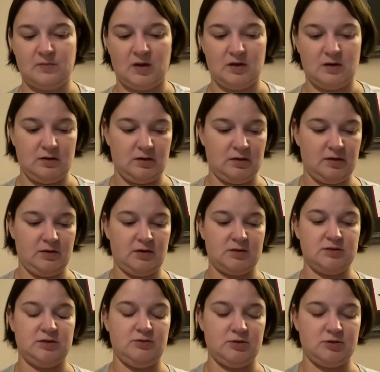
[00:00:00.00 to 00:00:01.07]
I
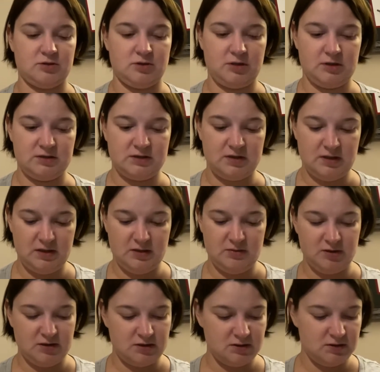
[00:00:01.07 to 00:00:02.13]
actually worked on it today a
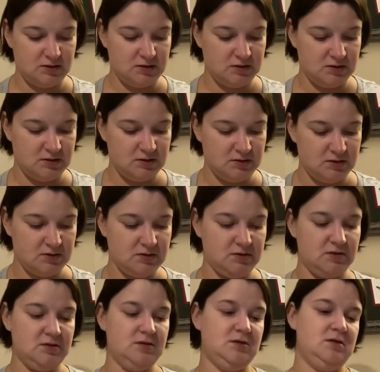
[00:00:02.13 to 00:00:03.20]
bit.
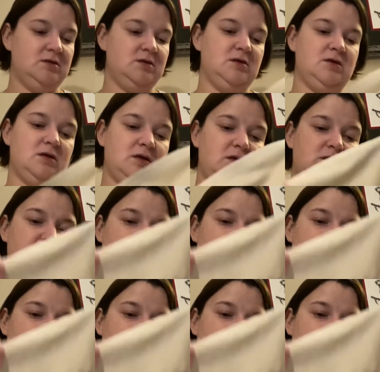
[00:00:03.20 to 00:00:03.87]
I do